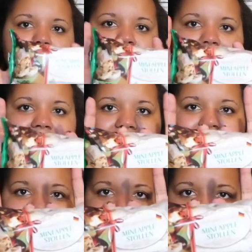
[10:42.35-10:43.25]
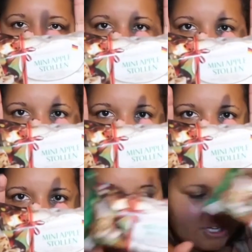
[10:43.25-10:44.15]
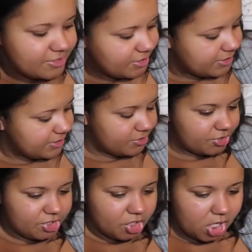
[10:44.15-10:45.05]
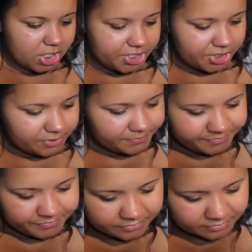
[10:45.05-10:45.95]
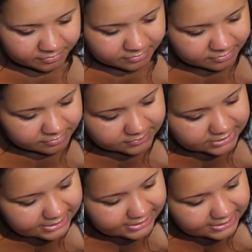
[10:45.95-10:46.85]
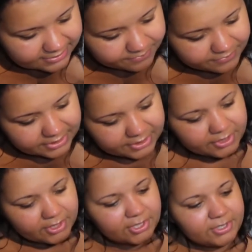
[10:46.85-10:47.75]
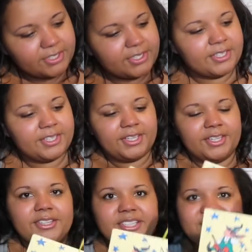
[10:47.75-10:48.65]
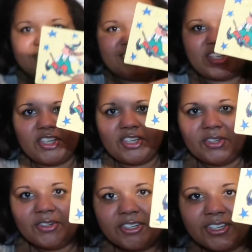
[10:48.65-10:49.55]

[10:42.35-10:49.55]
I've never had the apple one before, but a little Stollen. Um, I got, this is cute.